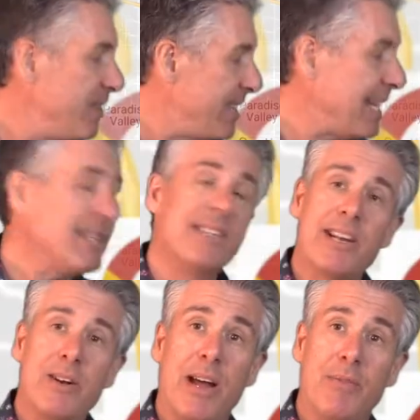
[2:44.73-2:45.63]
data
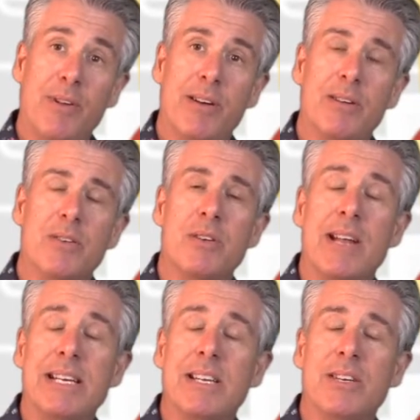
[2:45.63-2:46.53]
center out there. It's
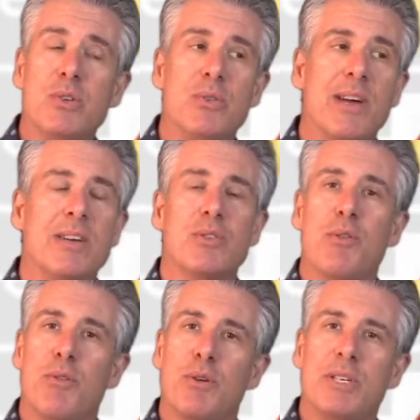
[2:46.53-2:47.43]
in
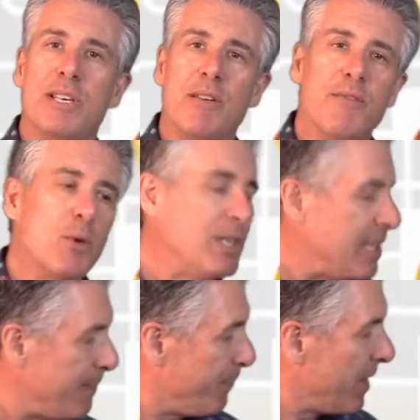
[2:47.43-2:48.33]
2013 and
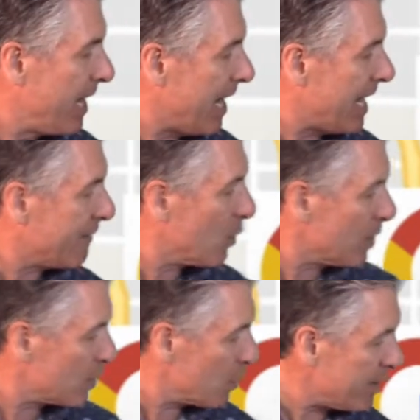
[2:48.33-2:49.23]
14. And of
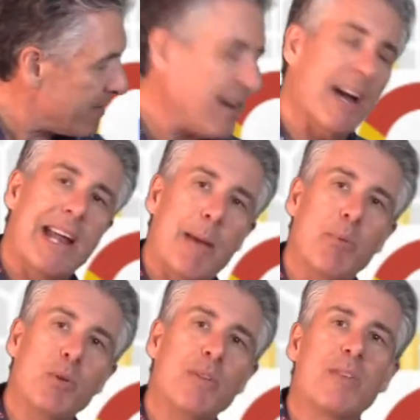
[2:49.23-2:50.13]
course, where you've got
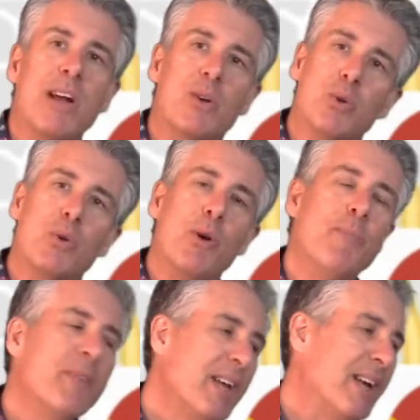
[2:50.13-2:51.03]
Apple, you've got
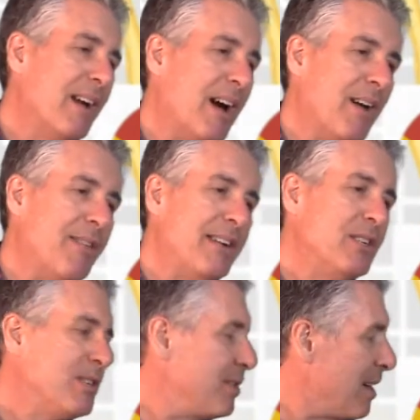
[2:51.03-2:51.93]
Google. They
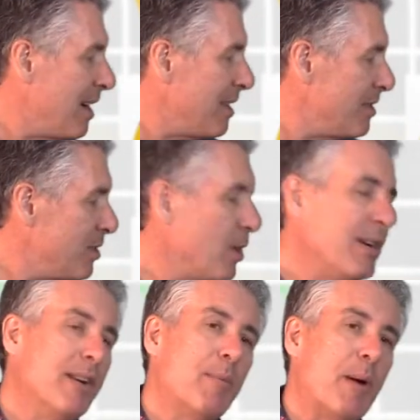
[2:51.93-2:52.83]
just
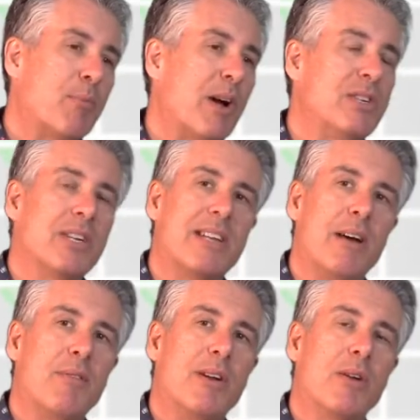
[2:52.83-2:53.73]
started a project
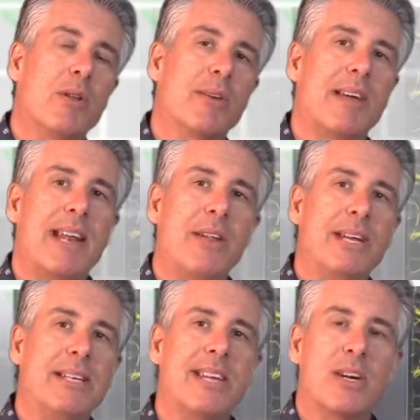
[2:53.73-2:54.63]
out there along that
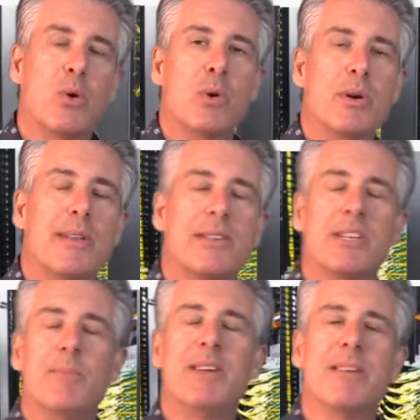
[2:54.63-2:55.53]
Elliott Tech Quarter. That's
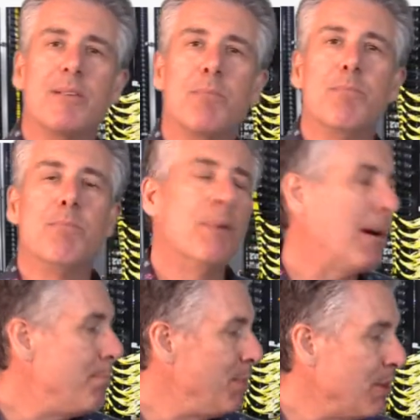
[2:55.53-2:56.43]
going to be another
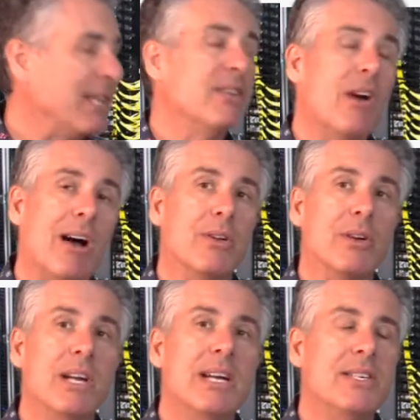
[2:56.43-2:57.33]
$1 billion,
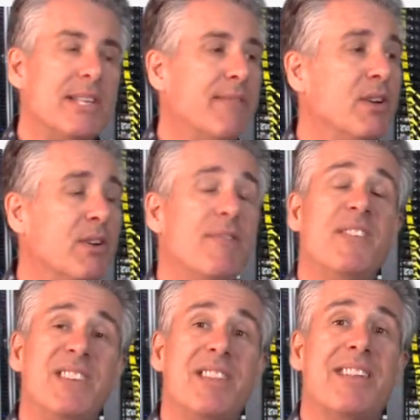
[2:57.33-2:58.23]

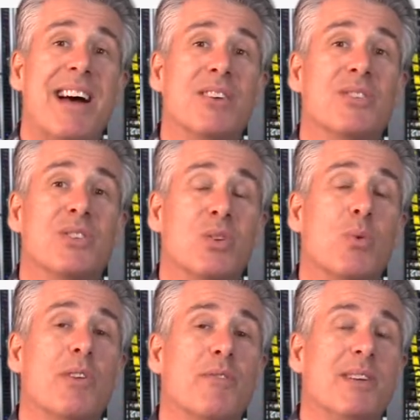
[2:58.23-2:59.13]
750,000
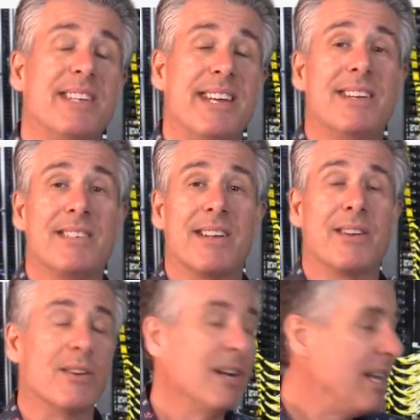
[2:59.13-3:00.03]
square foot data center.